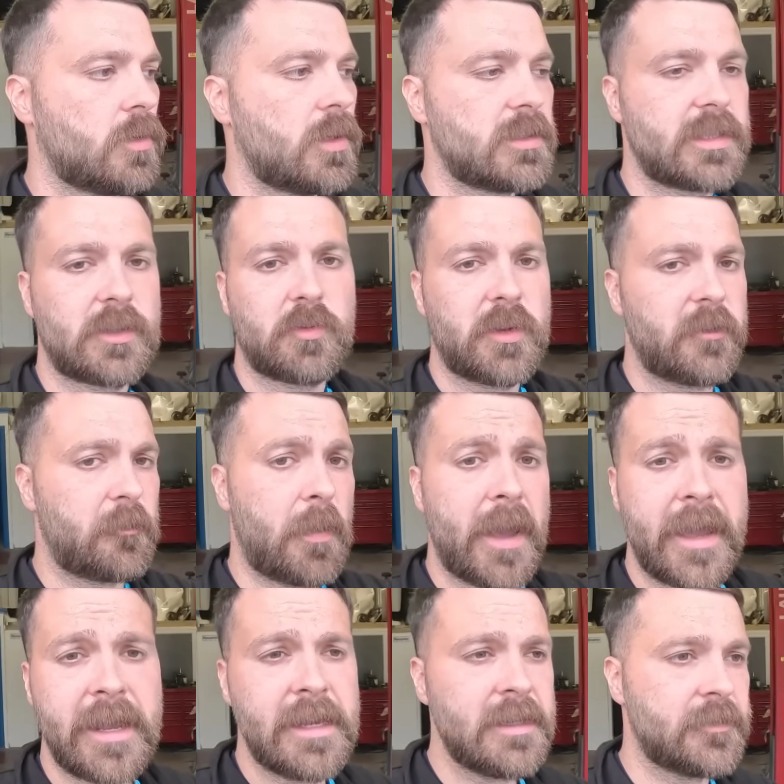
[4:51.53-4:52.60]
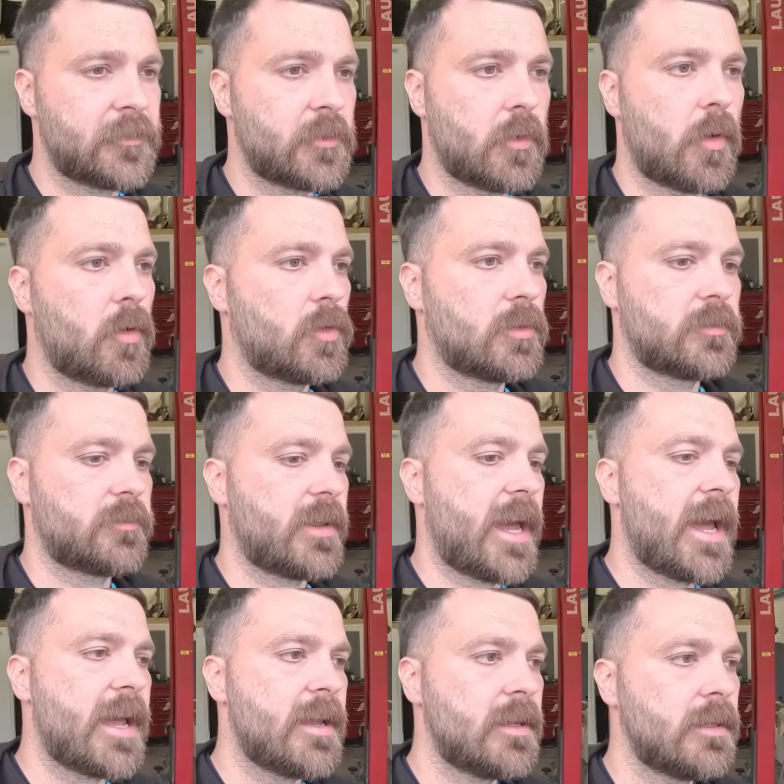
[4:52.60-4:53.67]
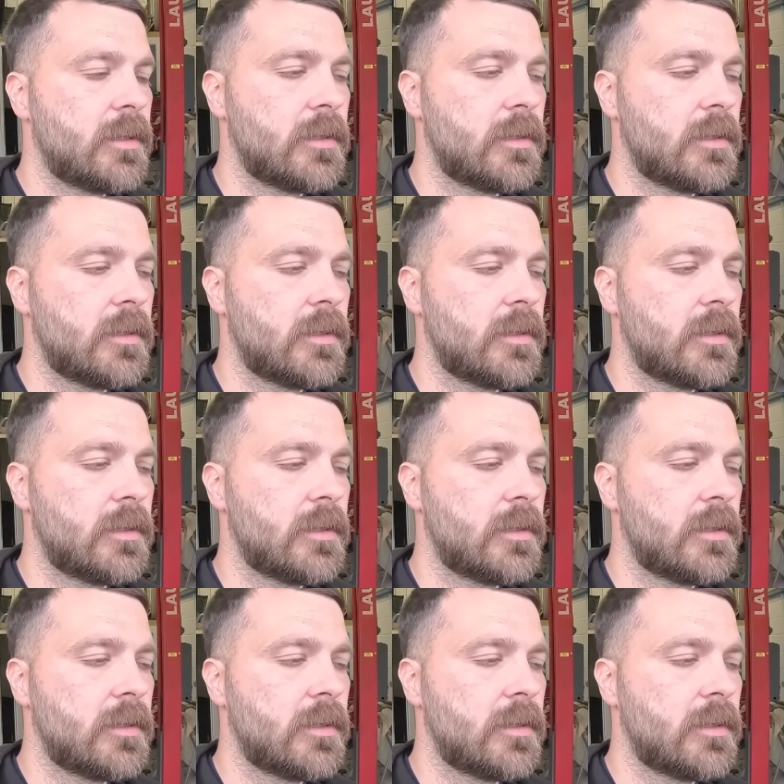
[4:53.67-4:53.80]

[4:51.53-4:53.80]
I said, we've paid for all of that.